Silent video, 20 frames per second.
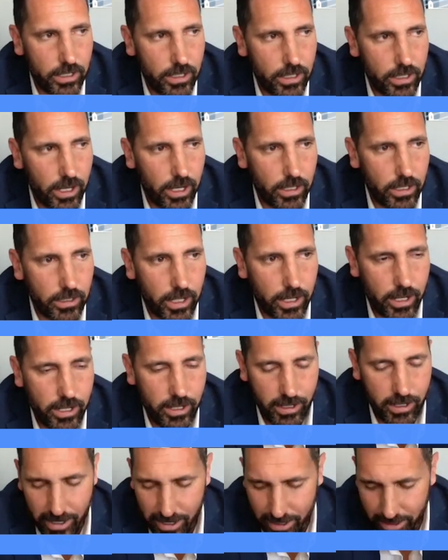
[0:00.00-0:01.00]
that
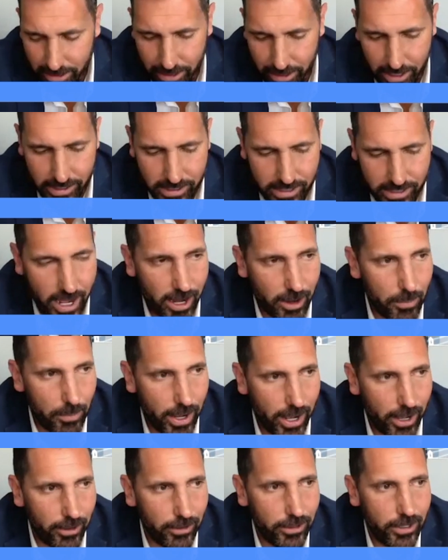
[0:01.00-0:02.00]
it's not
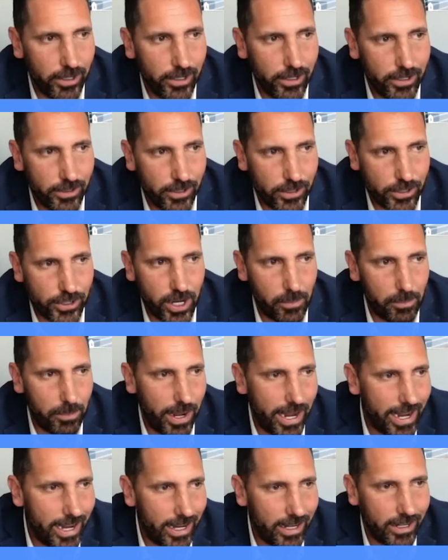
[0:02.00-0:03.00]
about the
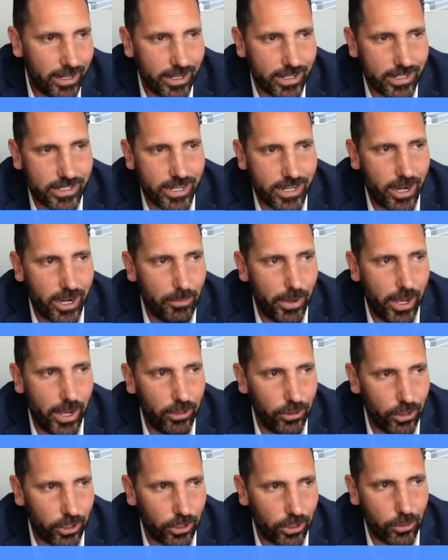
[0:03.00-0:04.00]
champagne, and it's not
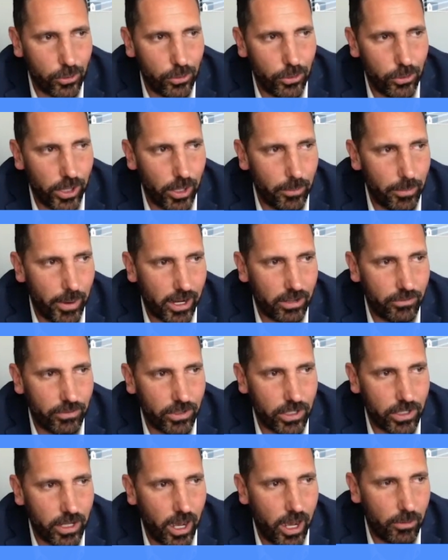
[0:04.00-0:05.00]
about looking cool on the back of a
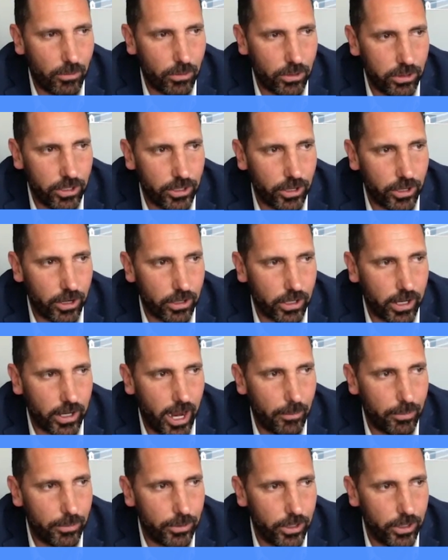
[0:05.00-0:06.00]
yacht with Leonardo
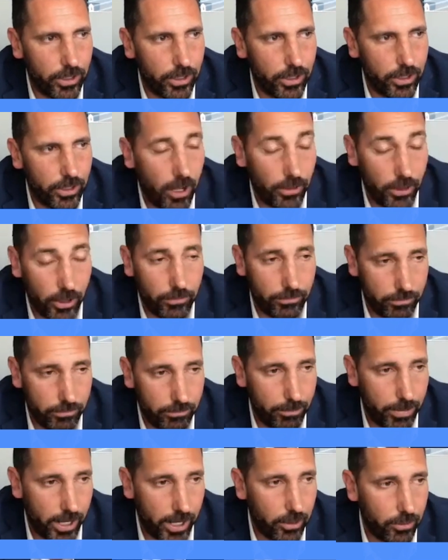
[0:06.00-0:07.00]
DiCaprio. Although,
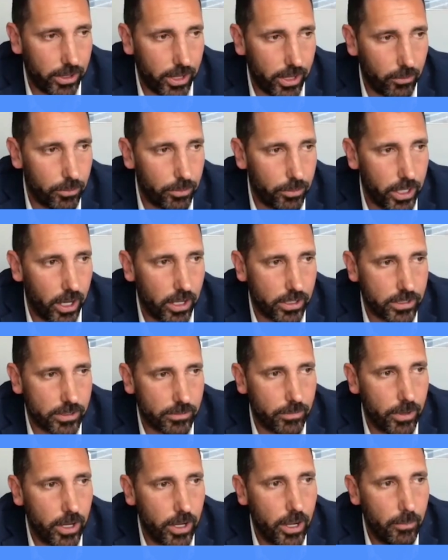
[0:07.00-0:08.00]
by the way, that would be
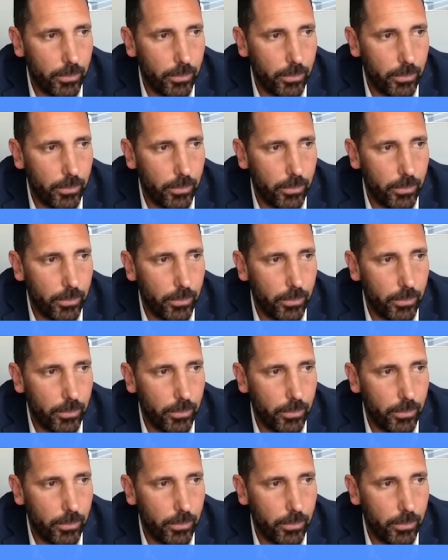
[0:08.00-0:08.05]
awesome.